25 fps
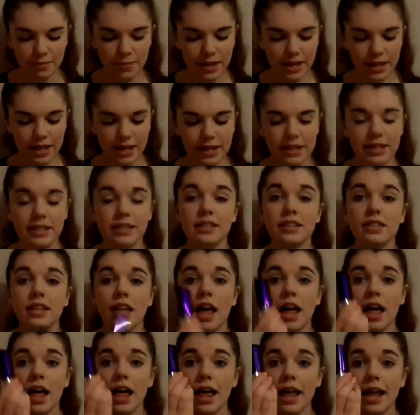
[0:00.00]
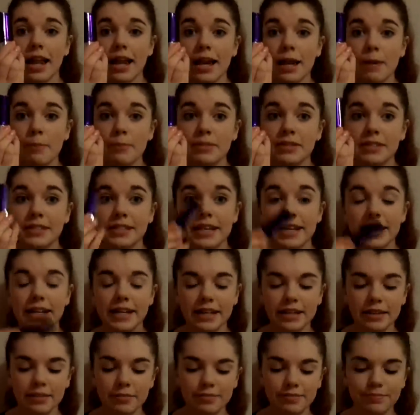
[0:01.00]
is
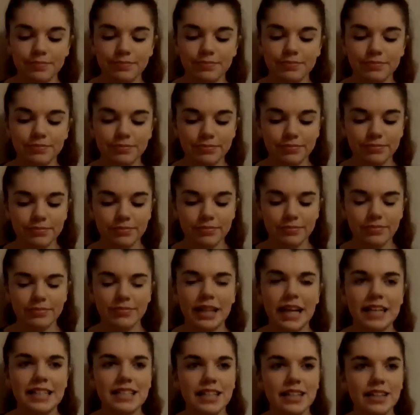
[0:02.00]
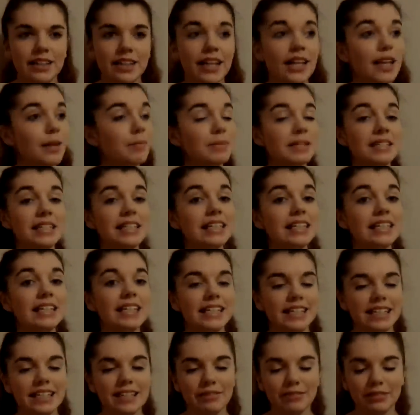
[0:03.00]
lipstick. I said
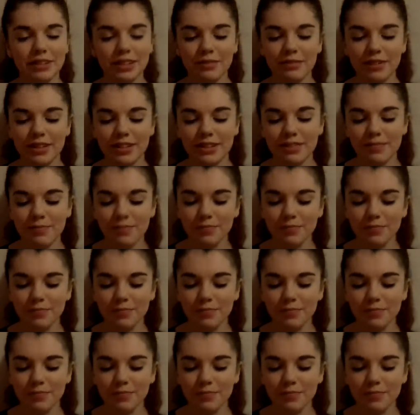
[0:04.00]
that really weird.